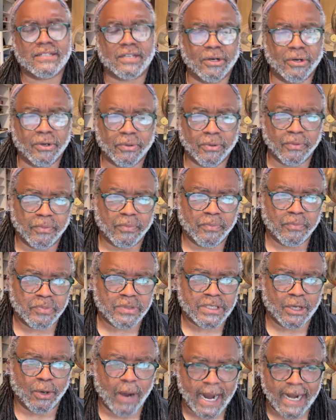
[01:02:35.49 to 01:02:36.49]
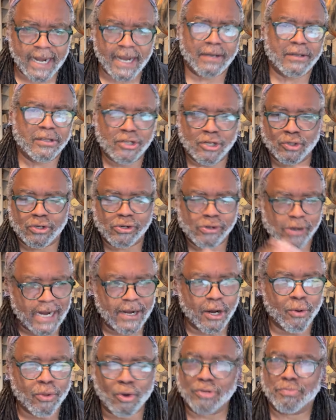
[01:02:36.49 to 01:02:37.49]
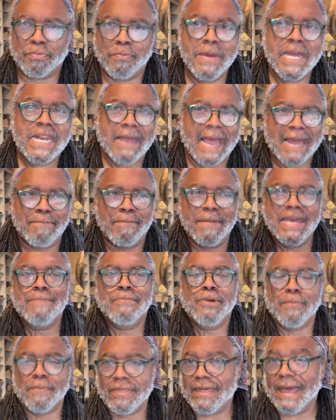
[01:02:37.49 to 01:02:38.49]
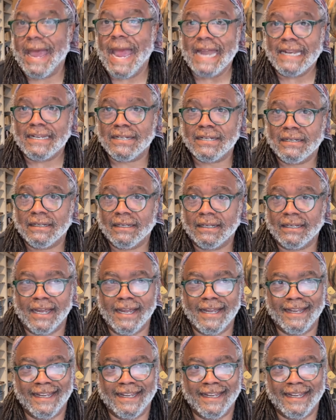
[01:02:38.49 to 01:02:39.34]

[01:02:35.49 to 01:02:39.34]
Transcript: So so I just so I know there's min, at minimum that